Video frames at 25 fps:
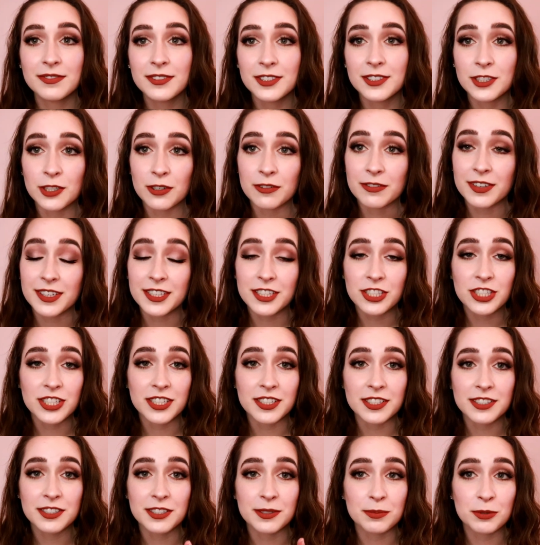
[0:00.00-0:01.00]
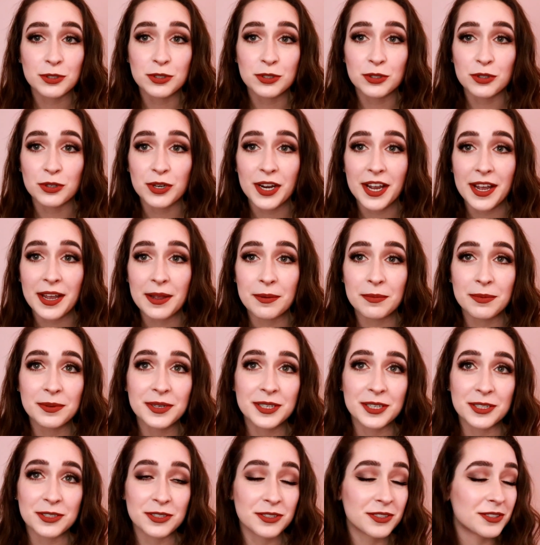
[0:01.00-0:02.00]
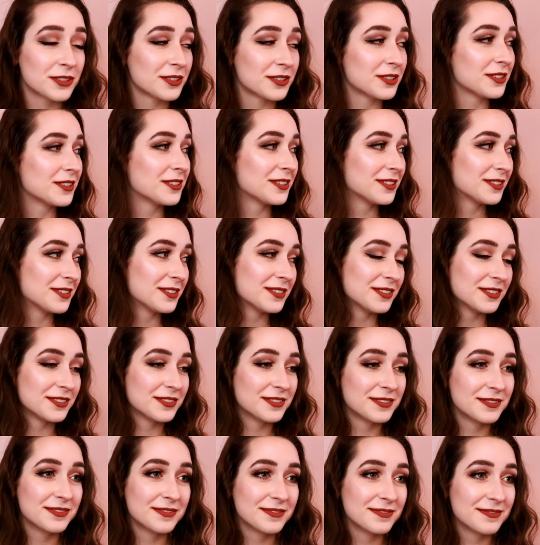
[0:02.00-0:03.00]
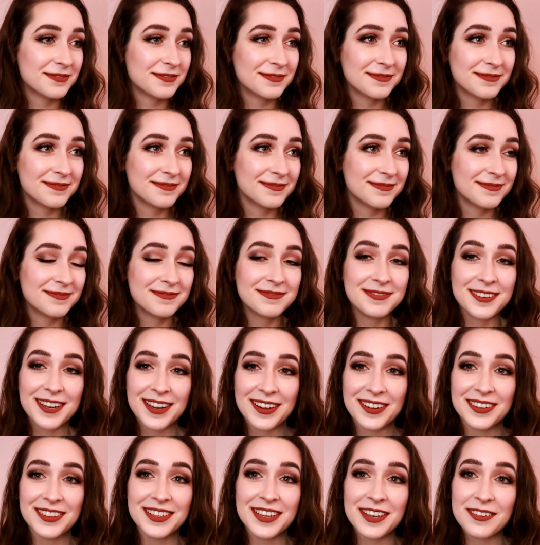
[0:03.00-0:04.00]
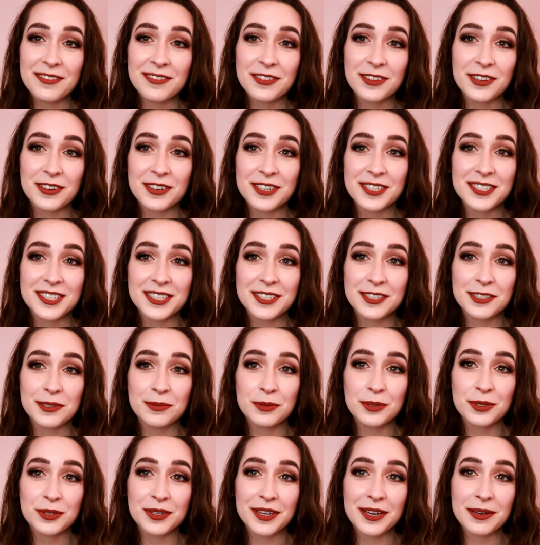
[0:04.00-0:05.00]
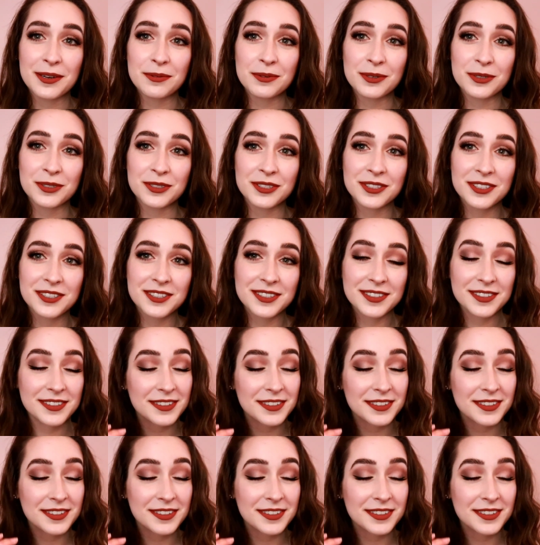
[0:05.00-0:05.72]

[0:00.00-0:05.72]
Don't forget to subscribe because I only have 36 subscribers.